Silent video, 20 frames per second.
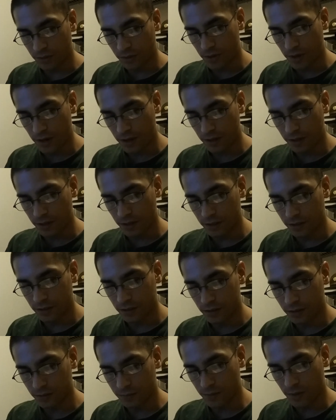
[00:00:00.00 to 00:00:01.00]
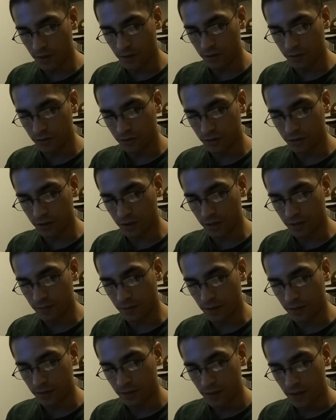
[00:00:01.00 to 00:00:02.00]
Paran, and his mother took
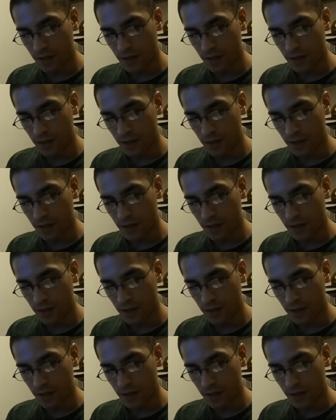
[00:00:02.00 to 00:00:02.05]
him